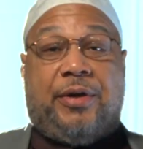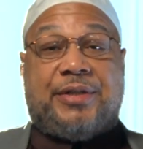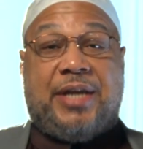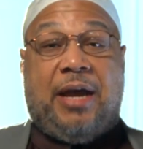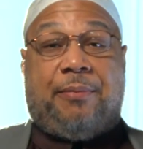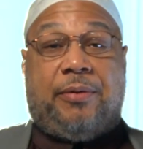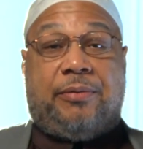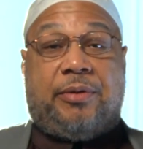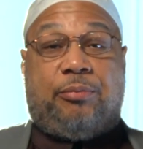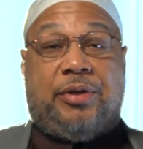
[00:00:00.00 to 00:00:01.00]
example,
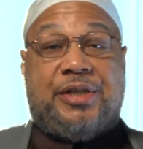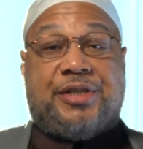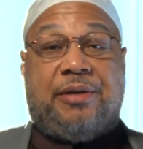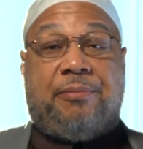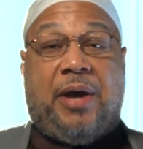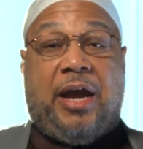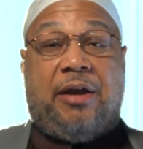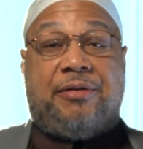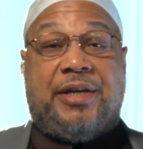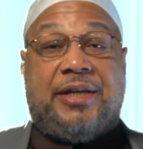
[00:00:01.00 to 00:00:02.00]
the British
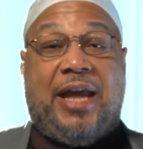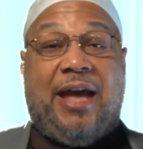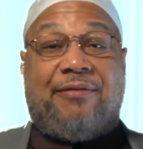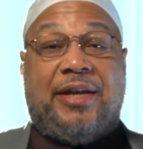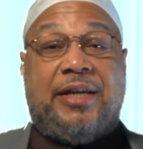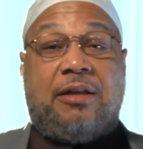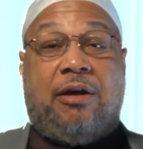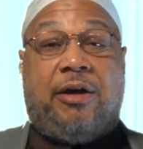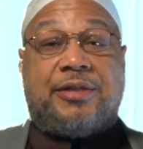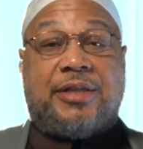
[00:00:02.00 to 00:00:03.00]
Empire didn't have any
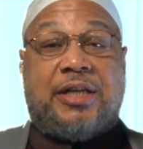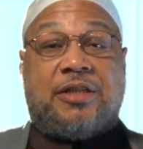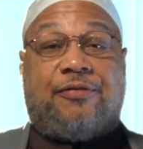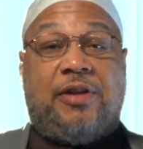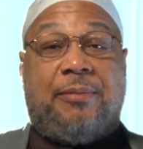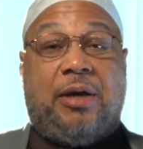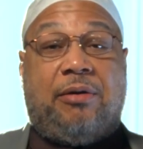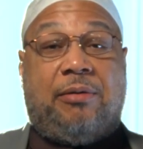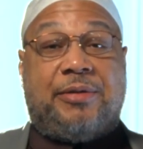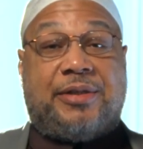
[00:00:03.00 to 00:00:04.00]
laws against female
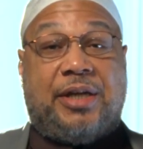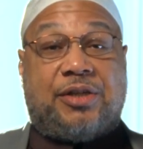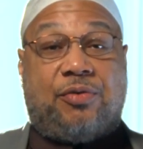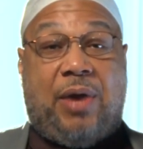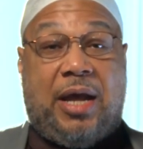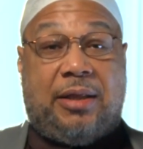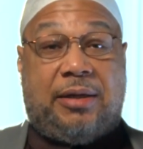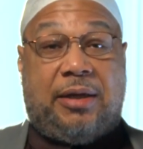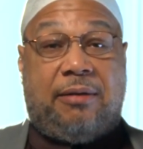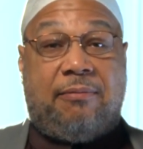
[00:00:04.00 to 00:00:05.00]

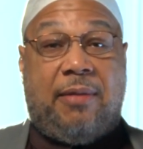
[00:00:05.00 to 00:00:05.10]
homosexuality,